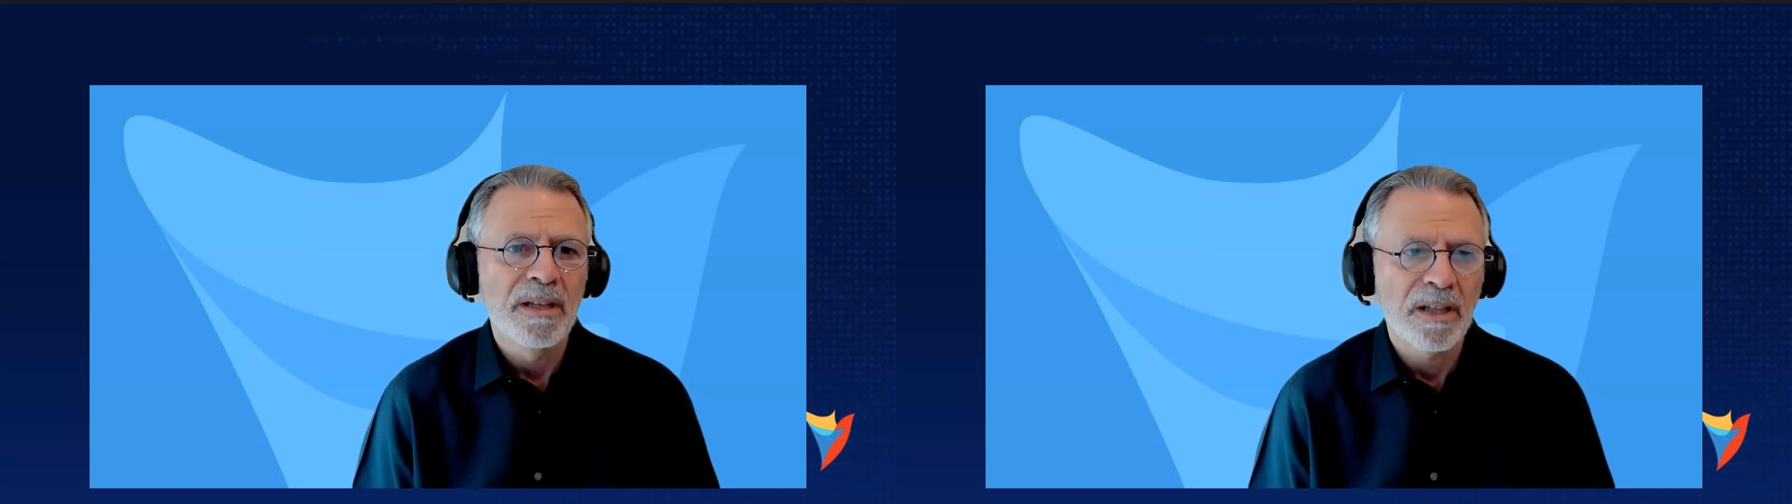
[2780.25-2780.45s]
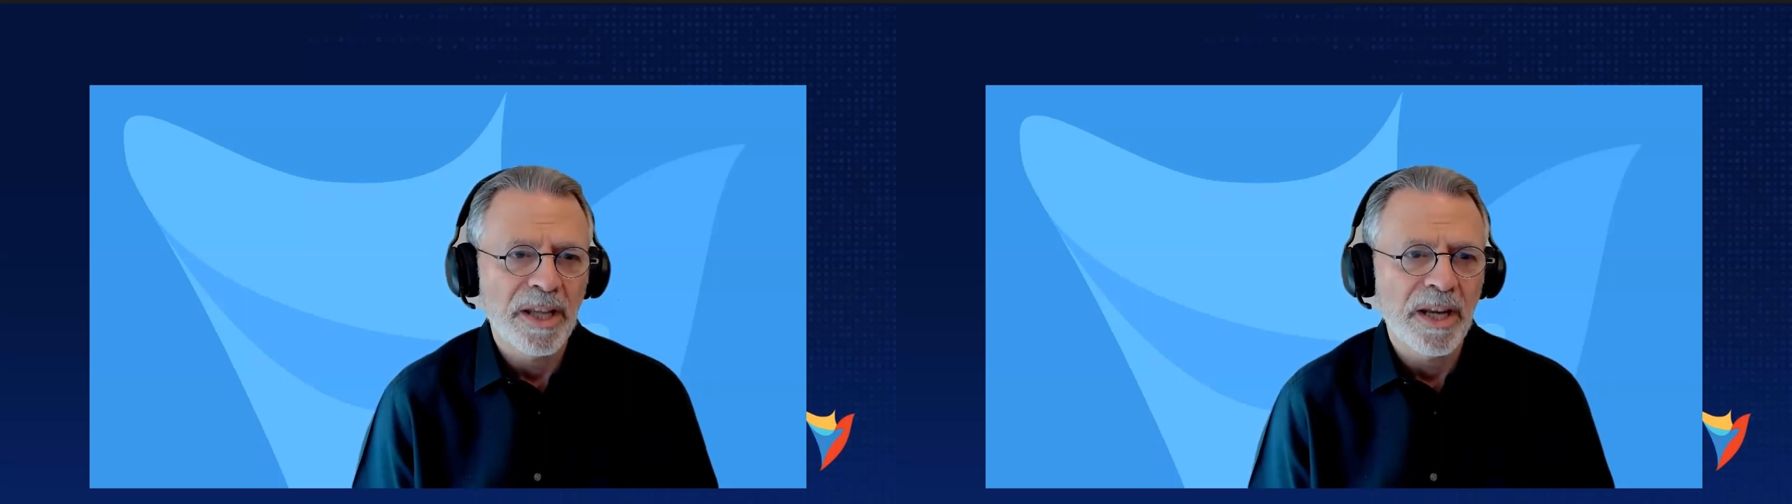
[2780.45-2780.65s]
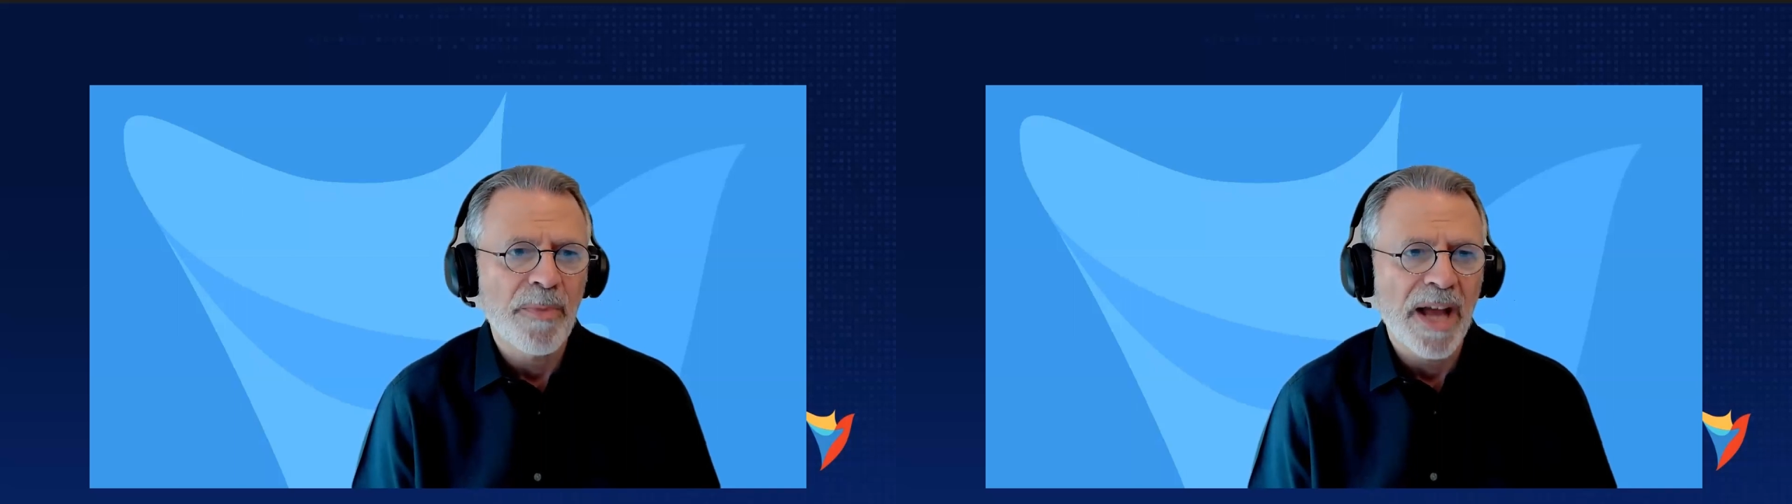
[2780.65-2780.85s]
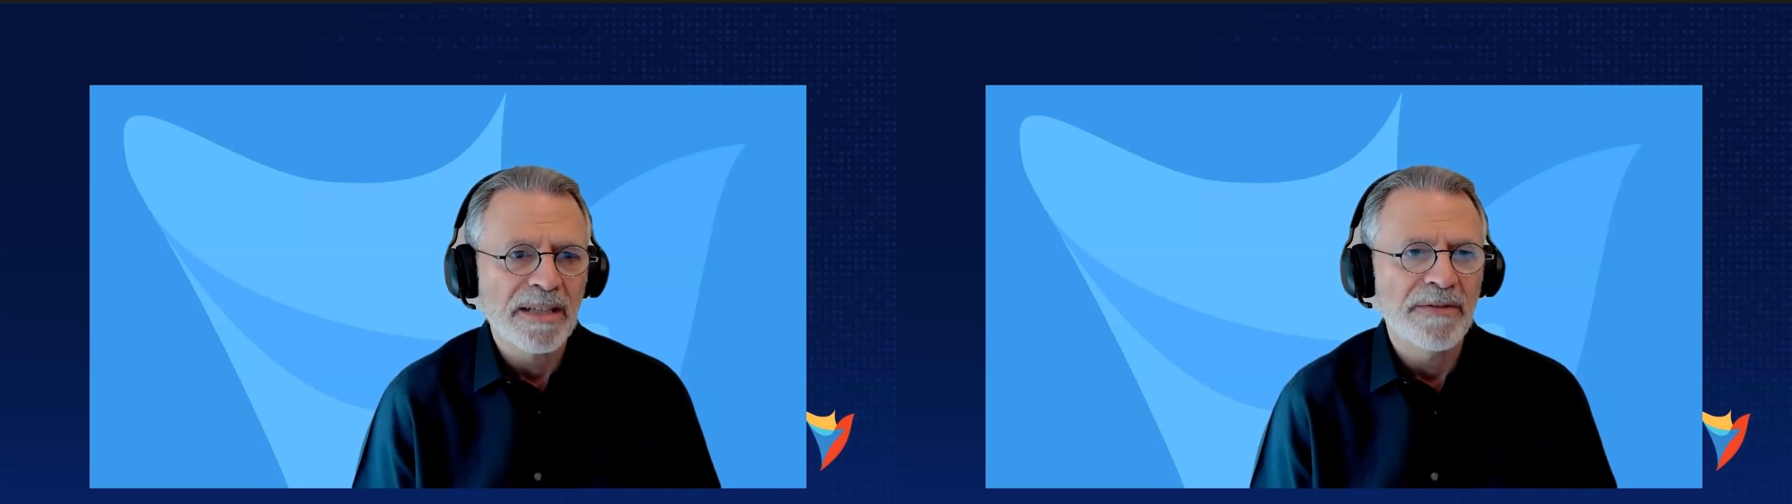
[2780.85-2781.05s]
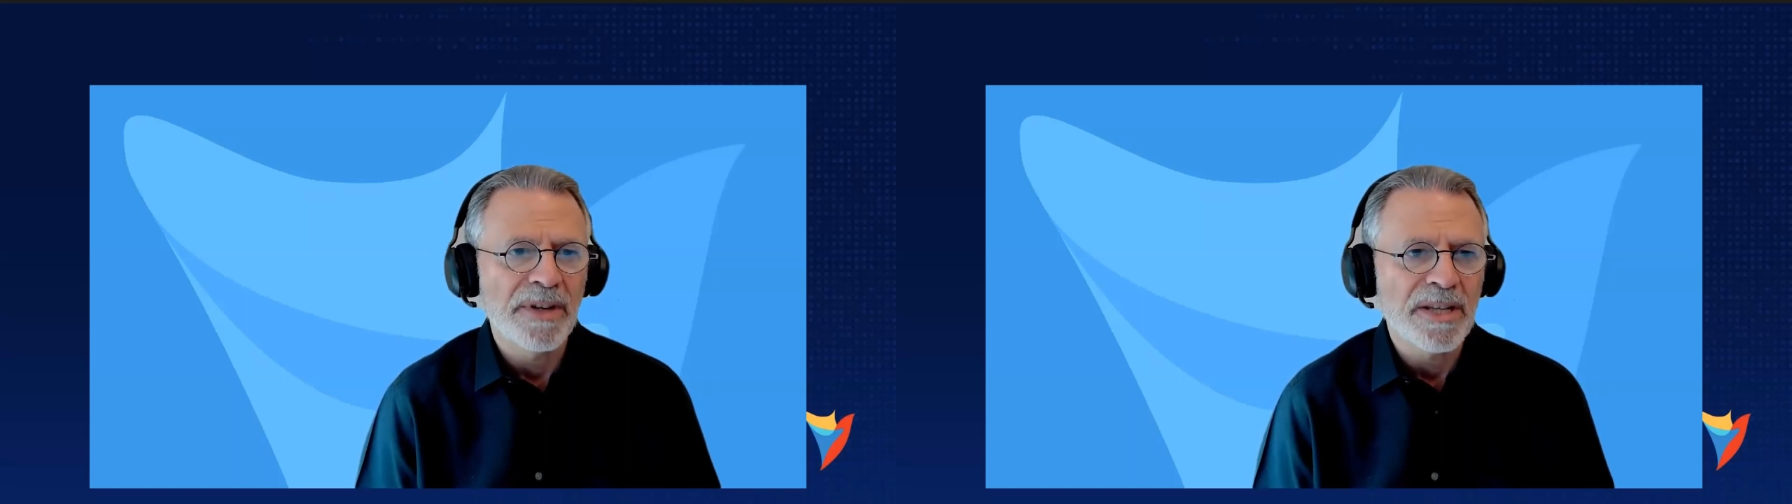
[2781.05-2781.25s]
cleanup
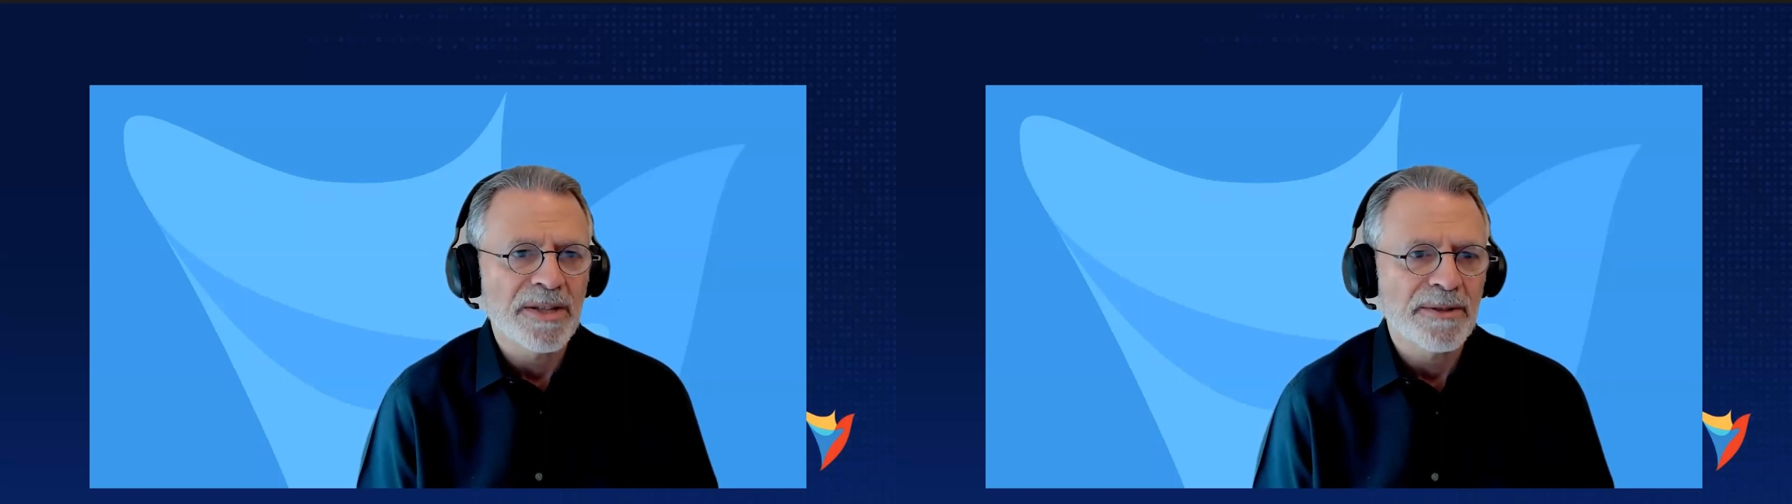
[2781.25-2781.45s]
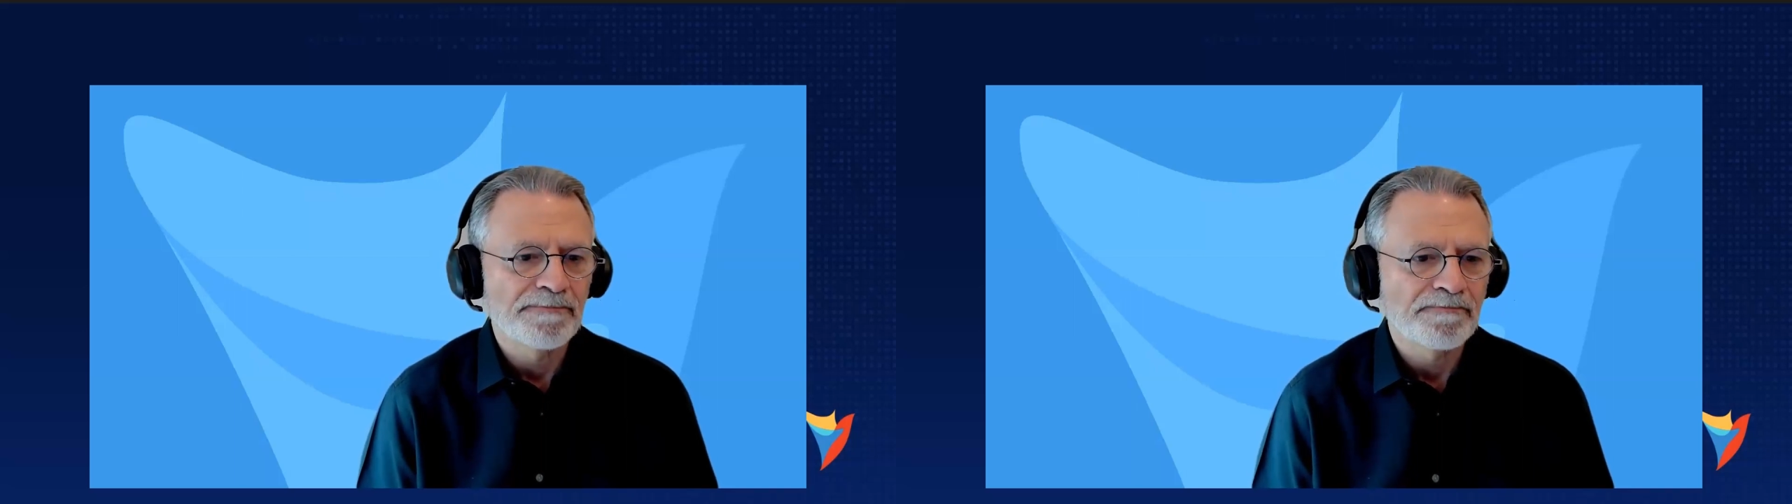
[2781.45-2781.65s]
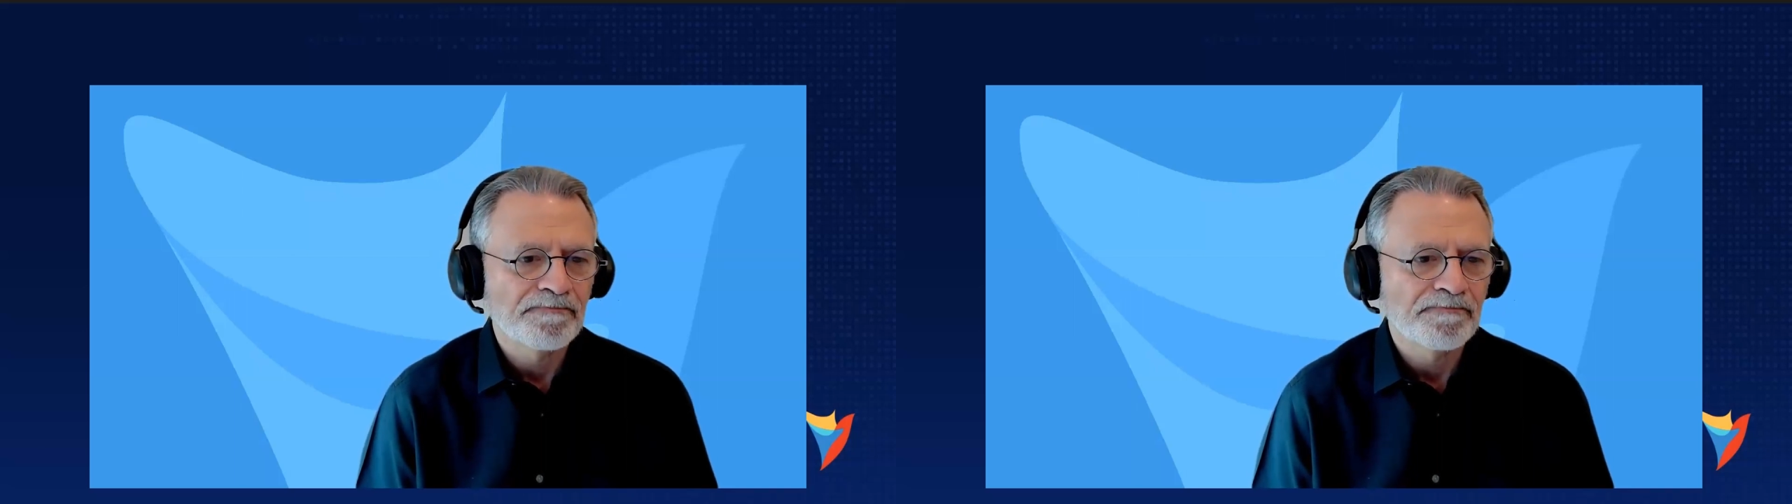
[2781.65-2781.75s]
activities.